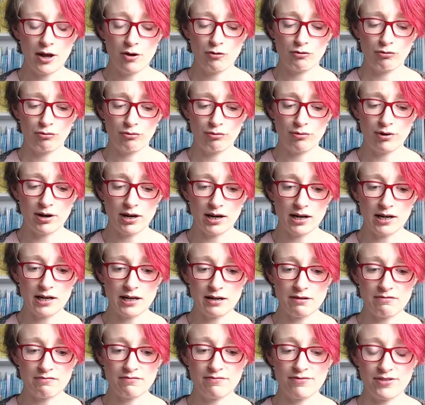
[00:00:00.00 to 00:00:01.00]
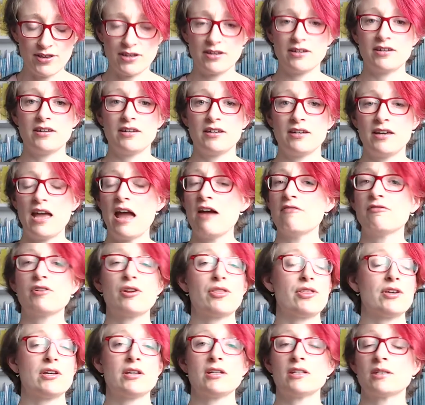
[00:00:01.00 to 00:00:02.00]
really thinking
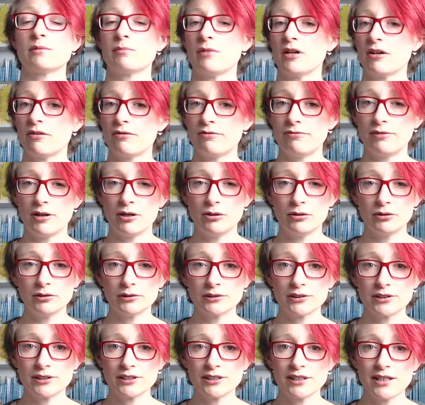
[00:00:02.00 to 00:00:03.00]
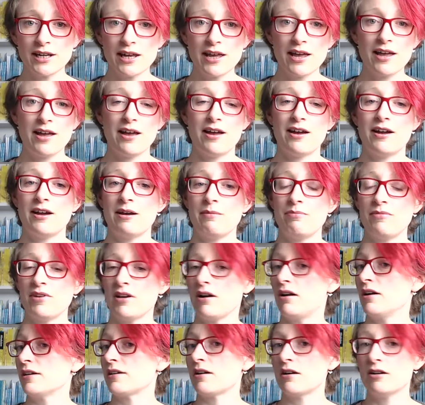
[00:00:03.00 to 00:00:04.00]
everything's my fault, and um,
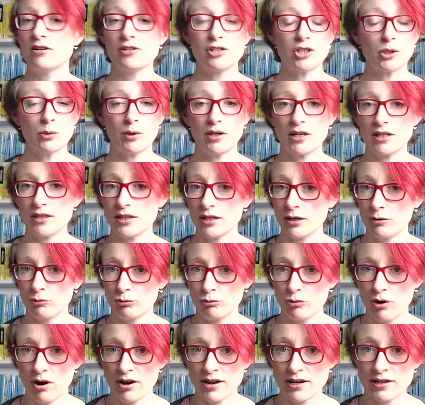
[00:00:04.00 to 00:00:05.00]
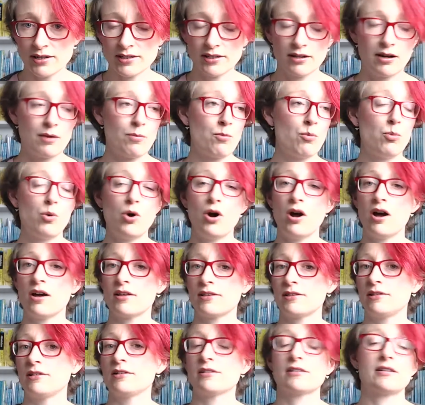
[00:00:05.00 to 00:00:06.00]
I can't do anything right, I'm
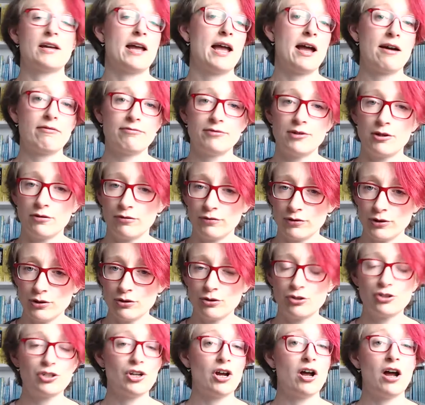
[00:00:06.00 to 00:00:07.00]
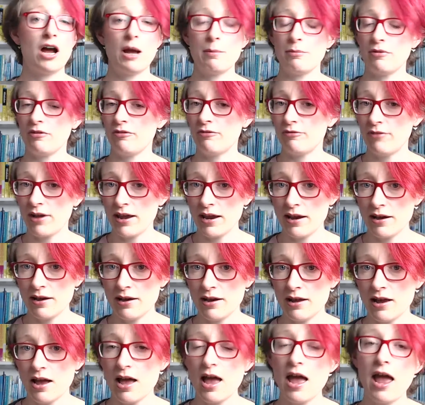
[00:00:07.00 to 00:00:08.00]
worthless, I have no future, I'm a
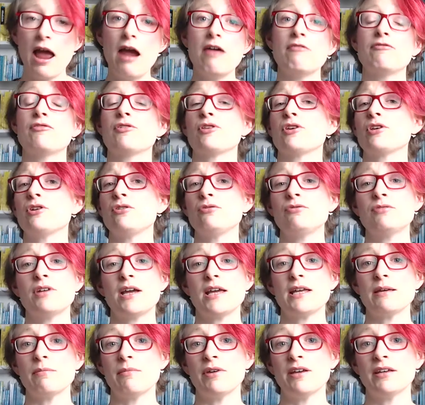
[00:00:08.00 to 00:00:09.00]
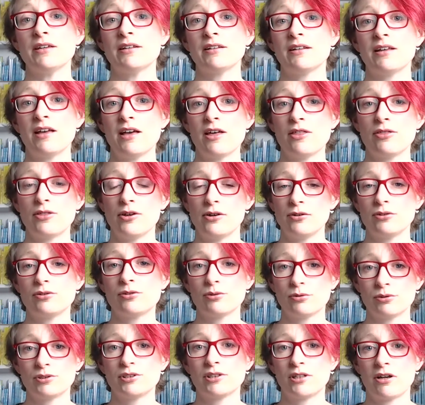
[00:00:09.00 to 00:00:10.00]
failure, everything, you name it, those
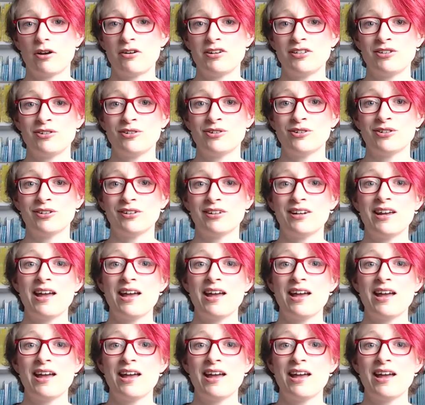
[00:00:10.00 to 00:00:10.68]
thoughts are going on.